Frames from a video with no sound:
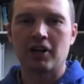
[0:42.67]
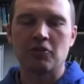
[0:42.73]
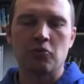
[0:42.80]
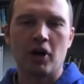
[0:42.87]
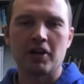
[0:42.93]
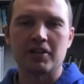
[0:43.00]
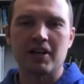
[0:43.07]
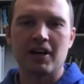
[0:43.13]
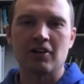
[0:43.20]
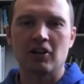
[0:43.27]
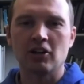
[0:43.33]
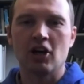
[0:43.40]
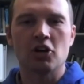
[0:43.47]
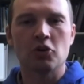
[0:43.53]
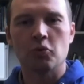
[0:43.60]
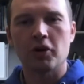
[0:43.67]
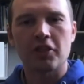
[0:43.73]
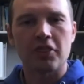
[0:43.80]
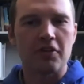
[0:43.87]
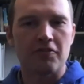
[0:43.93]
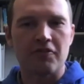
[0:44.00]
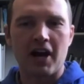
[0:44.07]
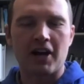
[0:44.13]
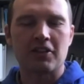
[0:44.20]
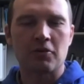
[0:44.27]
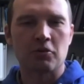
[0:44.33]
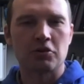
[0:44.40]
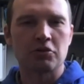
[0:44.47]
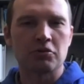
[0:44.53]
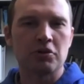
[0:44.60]
of wind down, along with the fact that
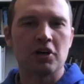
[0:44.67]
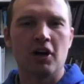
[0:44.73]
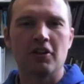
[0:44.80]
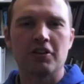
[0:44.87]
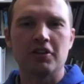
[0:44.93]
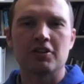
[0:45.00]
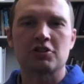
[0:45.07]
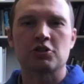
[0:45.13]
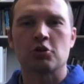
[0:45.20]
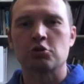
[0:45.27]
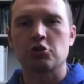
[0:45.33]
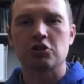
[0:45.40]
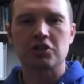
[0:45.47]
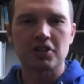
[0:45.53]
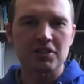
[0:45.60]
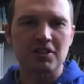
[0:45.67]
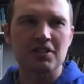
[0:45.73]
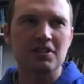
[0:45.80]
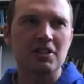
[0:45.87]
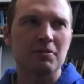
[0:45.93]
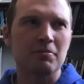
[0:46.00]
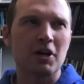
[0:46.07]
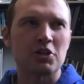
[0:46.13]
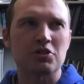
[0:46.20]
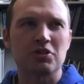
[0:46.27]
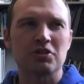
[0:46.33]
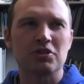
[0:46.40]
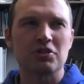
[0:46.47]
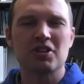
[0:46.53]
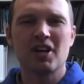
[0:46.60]
we're doing all these social distancing
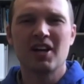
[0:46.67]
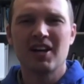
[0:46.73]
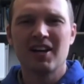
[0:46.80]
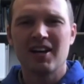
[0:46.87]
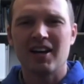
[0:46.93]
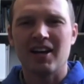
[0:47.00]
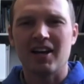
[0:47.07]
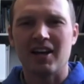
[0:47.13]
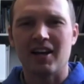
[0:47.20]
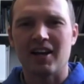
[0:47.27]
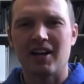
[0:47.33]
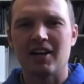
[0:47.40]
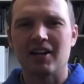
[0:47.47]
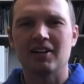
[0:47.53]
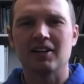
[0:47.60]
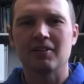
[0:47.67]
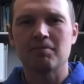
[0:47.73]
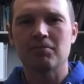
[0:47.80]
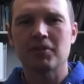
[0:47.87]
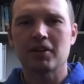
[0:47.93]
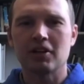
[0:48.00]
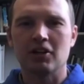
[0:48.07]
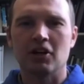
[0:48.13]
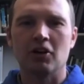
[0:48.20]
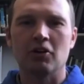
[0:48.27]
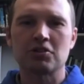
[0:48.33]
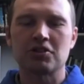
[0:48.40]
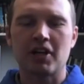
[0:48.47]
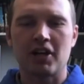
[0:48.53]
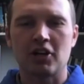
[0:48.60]
measures and you know,
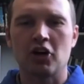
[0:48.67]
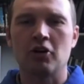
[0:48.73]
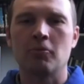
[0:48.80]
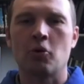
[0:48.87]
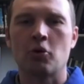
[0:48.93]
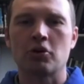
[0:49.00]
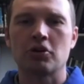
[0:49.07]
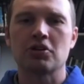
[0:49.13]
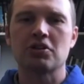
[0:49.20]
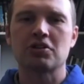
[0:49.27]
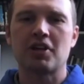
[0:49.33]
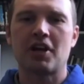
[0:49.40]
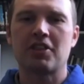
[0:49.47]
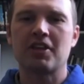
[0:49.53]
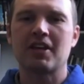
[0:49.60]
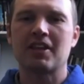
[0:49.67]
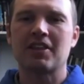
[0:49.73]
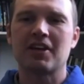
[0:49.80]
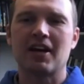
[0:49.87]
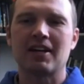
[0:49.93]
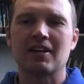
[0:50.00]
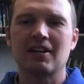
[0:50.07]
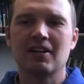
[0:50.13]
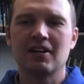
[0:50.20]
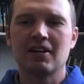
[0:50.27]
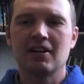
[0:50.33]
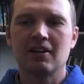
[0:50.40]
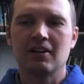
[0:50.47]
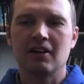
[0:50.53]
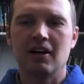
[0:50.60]
stay at home orders. I think that
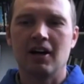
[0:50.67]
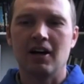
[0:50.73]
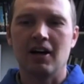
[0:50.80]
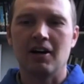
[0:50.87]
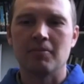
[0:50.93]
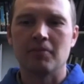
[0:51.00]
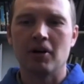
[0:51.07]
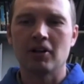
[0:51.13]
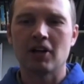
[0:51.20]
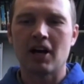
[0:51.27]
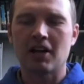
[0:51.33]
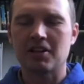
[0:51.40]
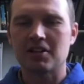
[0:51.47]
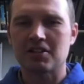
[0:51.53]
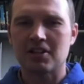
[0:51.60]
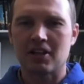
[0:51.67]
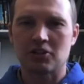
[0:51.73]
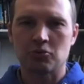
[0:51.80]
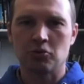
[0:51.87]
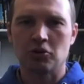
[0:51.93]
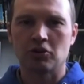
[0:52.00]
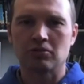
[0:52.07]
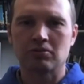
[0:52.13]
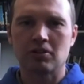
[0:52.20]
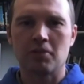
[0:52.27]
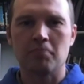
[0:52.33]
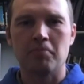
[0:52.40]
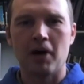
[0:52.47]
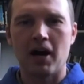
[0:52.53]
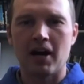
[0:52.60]
um, a lot of these things will
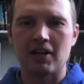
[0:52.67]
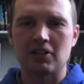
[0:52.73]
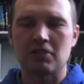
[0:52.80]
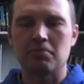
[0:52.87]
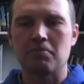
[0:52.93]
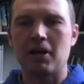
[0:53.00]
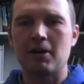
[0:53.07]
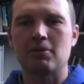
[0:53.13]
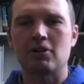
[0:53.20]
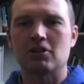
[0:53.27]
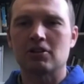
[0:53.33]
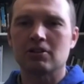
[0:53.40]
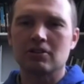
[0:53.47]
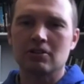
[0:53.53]
combine to maybe,